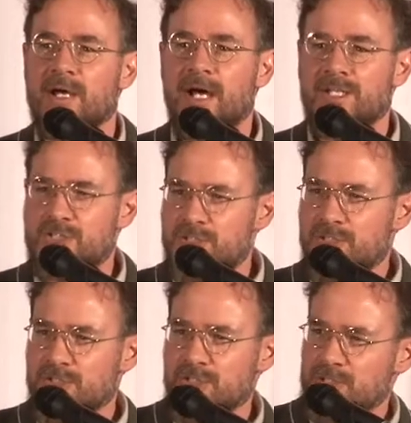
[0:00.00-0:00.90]
I
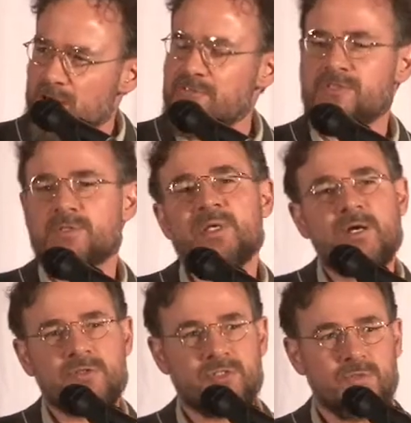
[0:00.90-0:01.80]
loved to be
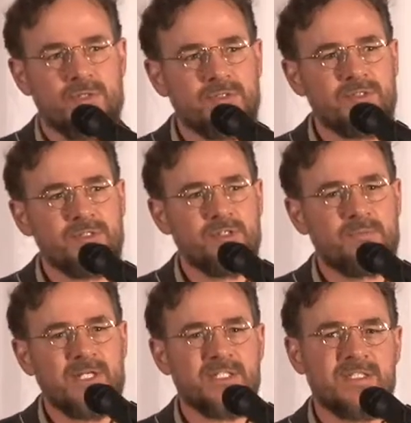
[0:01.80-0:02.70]
outdoors
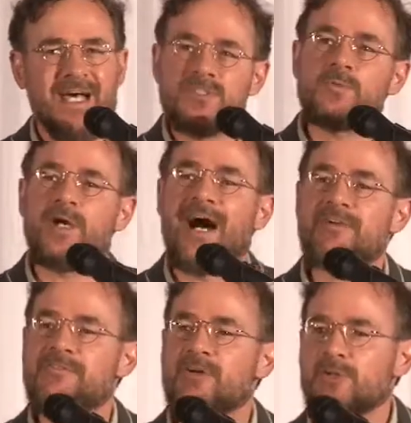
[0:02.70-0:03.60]
because that's where
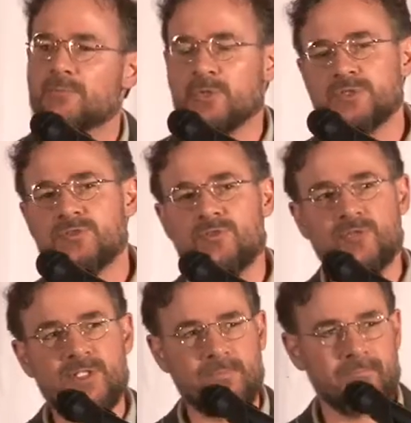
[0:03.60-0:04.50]
I felt the most
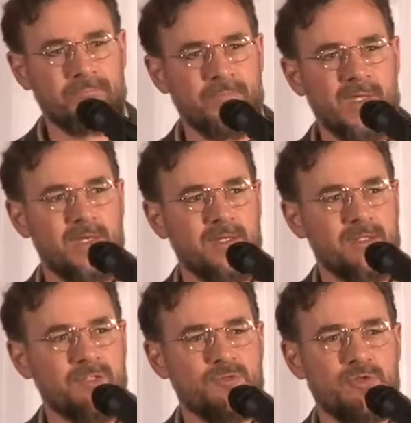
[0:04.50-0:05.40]
freedom.
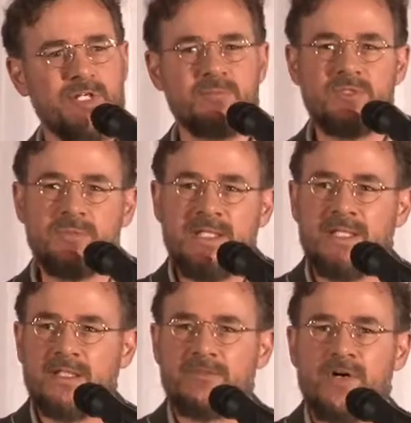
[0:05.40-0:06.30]
This freedom to be in
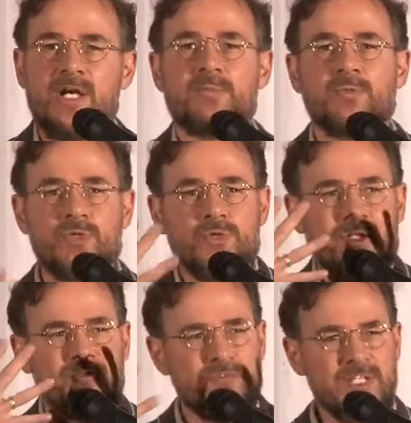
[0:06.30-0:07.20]
an environment where you
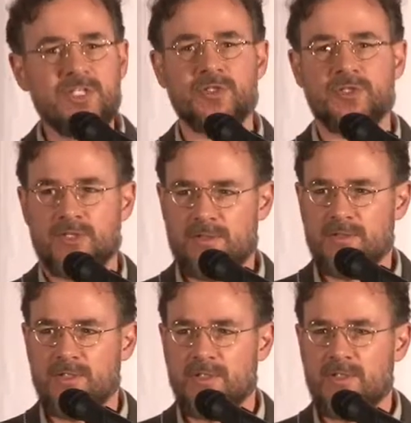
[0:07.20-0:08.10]
can feel
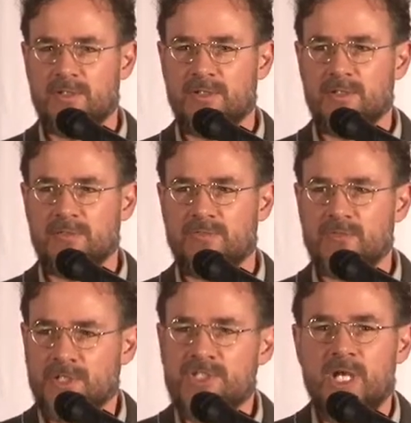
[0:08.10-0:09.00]
for
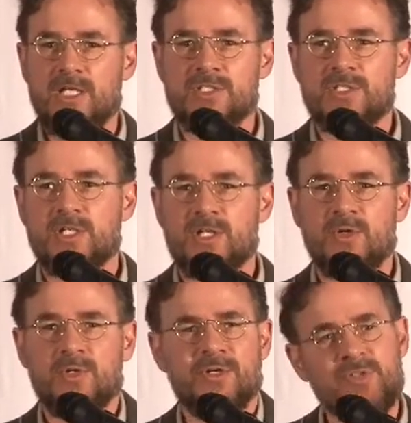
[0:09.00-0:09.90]
a change.
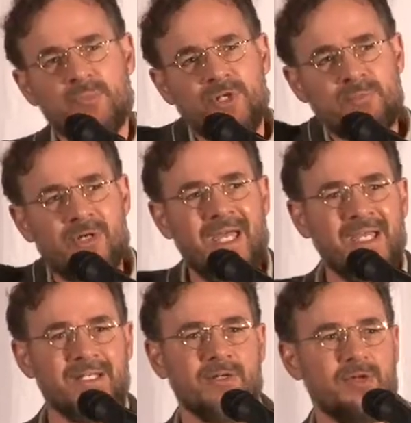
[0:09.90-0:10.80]
where you don't have to put up your
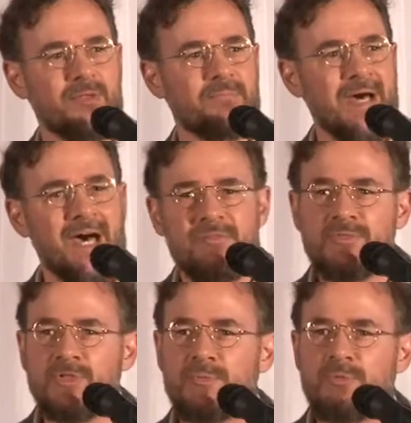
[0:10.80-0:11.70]
hand to go to the
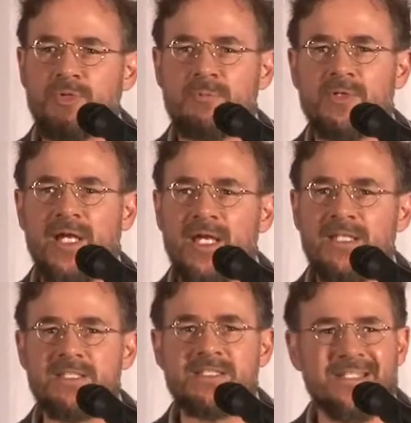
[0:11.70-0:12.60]
bathroom or put up your hand
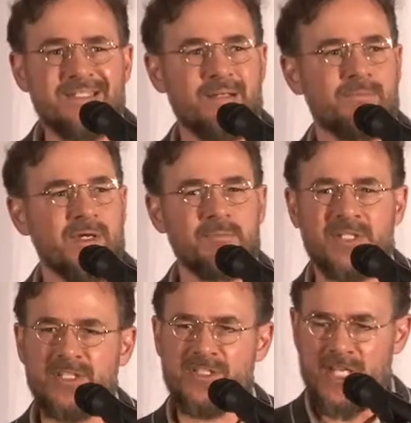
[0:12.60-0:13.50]
to say something. I mean,
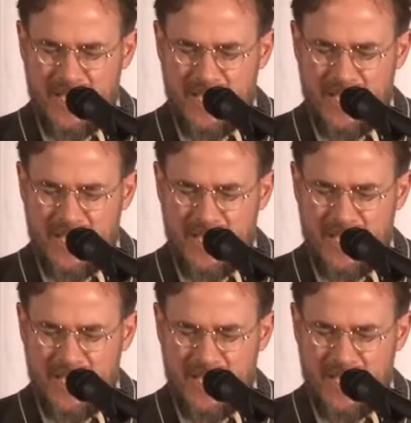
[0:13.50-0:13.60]
in these